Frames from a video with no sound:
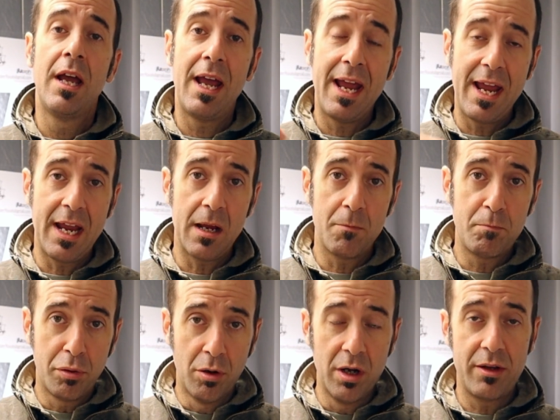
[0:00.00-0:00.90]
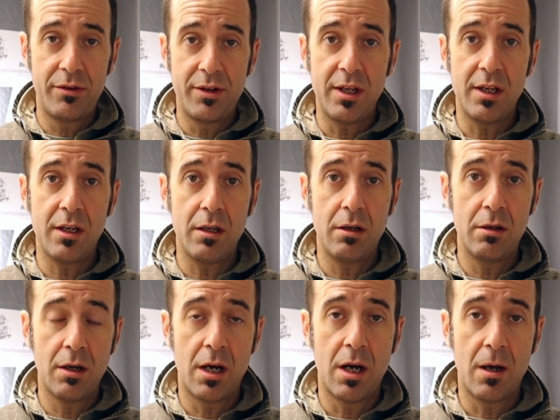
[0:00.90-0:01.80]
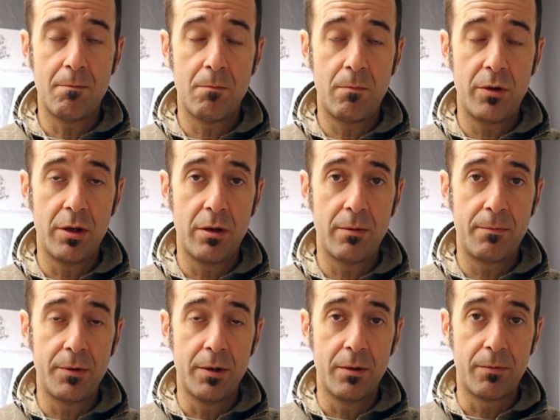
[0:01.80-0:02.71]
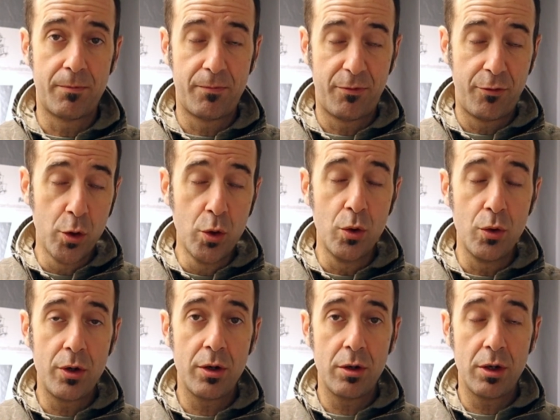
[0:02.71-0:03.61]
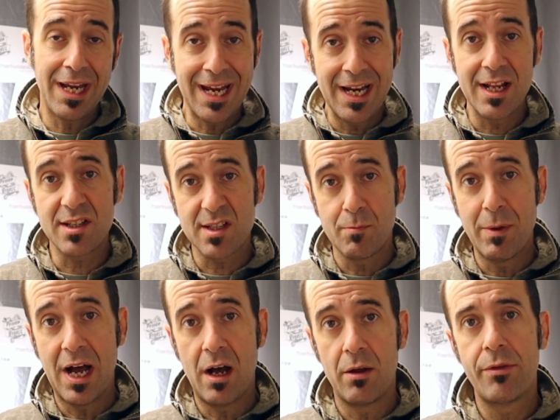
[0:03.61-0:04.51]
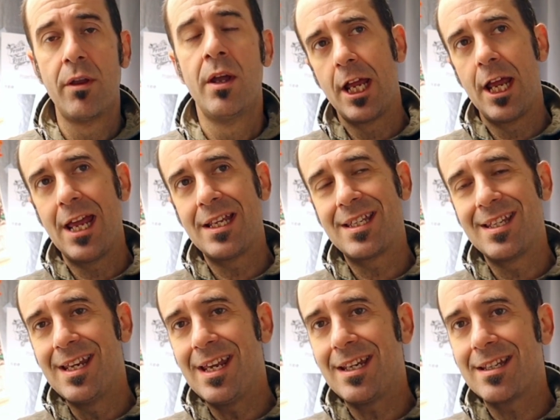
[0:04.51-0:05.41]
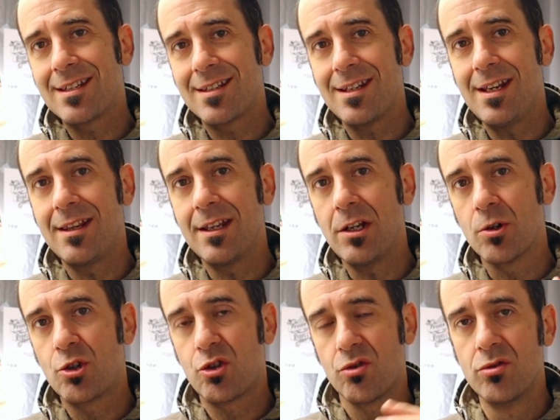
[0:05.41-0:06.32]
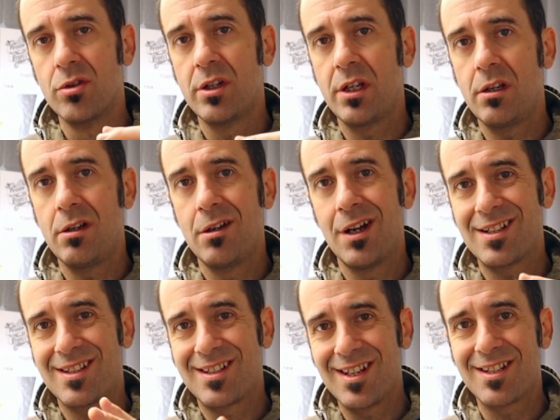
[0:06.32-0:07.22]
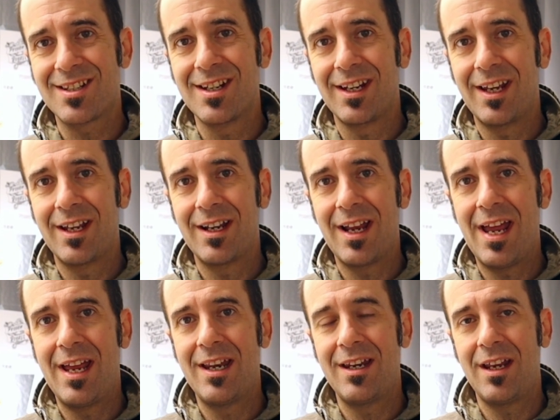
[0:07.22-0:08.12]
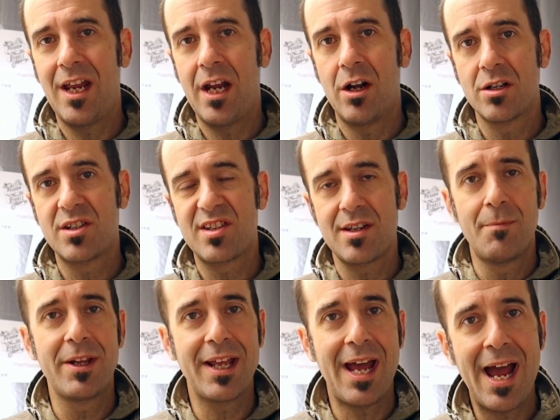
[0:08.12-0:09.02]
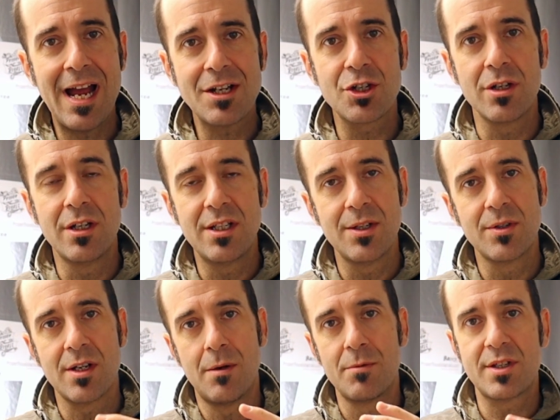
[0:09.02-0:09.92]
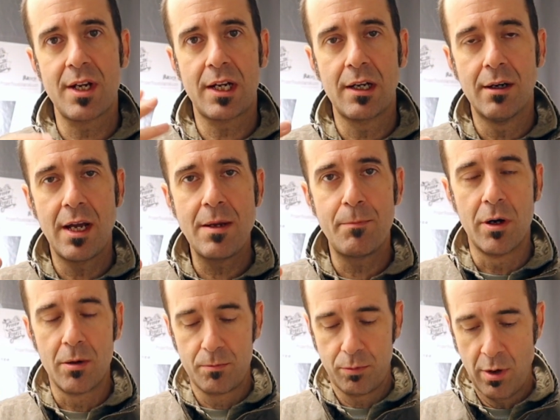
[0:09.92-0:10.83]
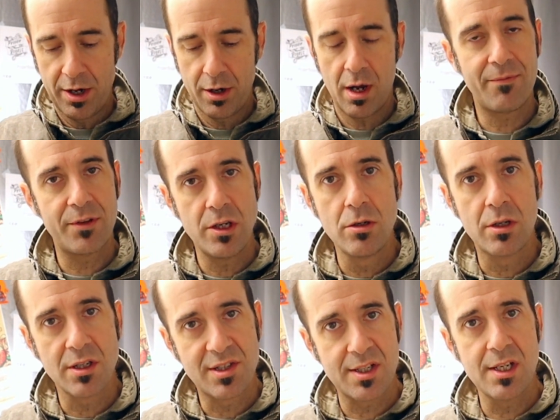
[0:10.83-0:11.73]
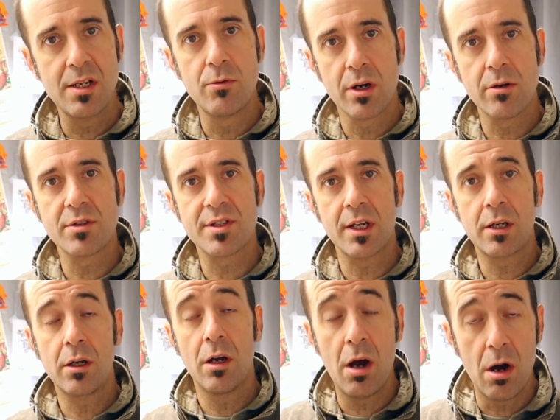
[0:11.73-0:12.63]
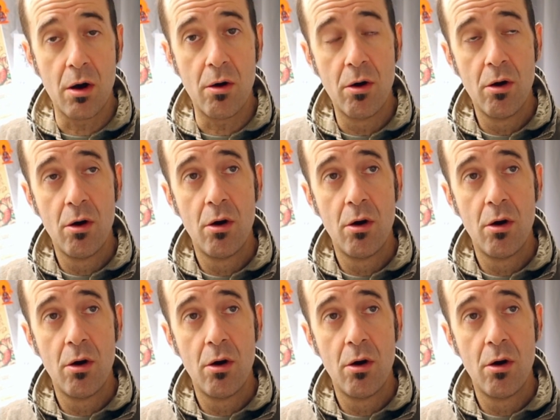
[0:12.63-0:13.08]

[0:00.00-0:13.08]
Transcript: and put the food in its mouth, it's neat to see that you're truly assisting it, and on some of the hatchlings it was almost like a light bulb went off that you could see, where it was like, oh,